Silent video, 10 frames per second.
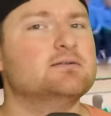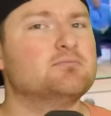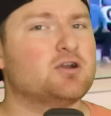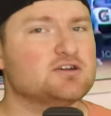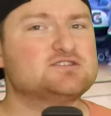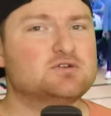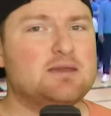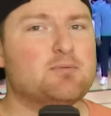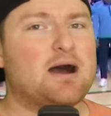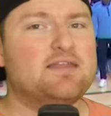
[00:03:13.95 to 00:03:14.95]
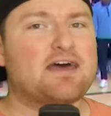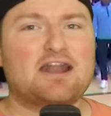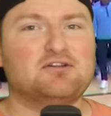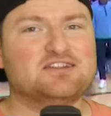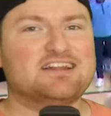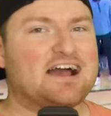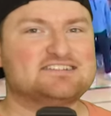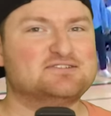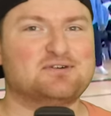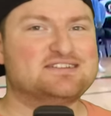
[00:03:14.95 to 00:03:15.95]
But also keep in mind, that only
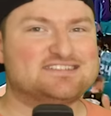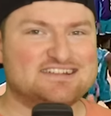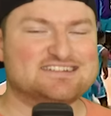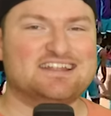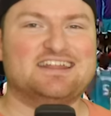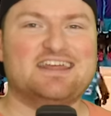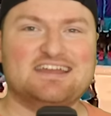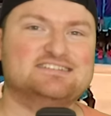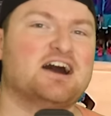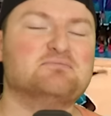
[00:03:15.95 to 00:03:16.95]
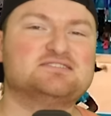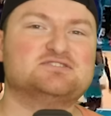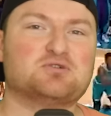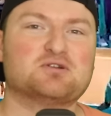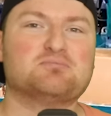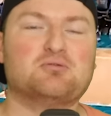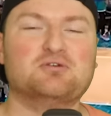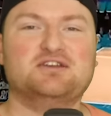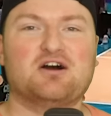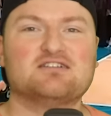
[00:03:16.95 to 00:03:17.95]
lasted one season, and they dumped Jordan Poole
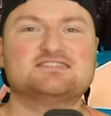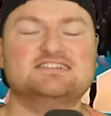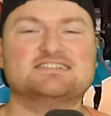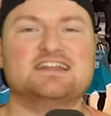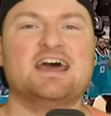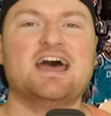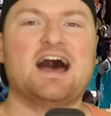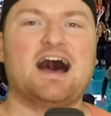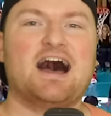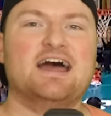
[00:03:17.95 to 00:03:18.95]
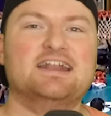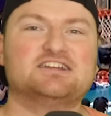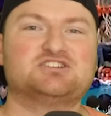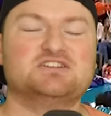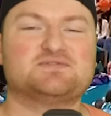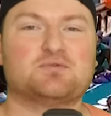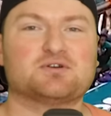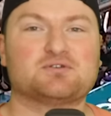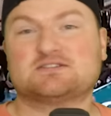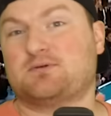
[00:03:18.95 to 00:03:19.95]
in the offseason in exchange
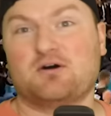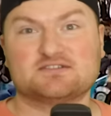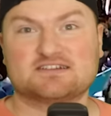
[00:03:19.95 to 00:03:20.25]
for Chris Paul's